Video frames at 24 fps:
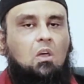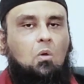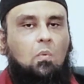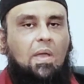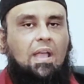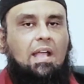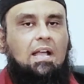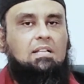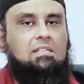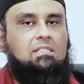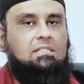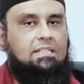
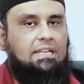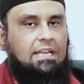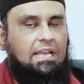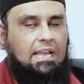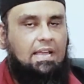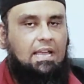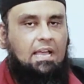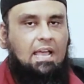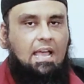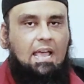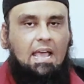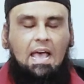We can
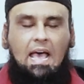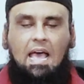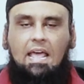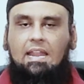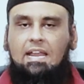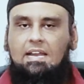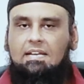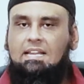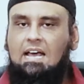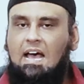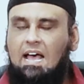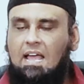see
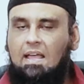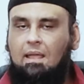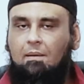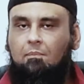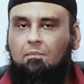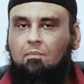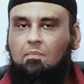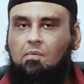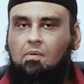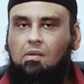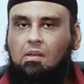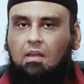
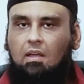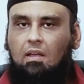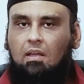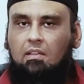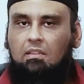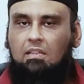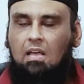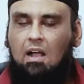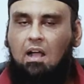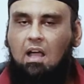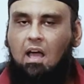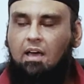anytime
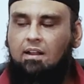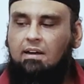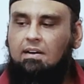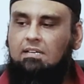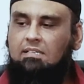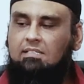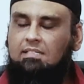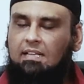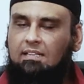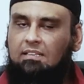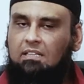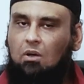the
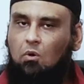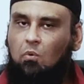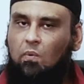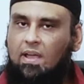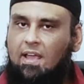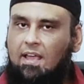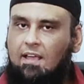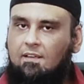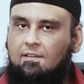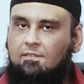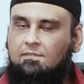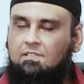currents and the
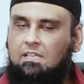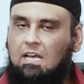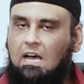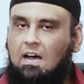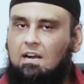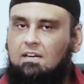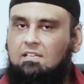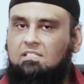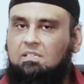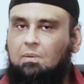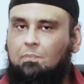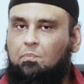waves
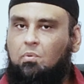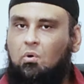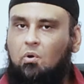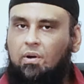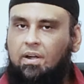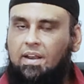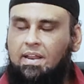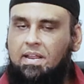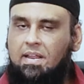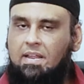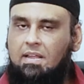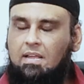are
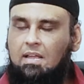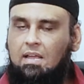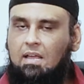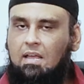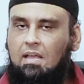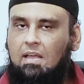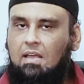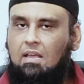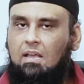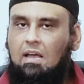supporting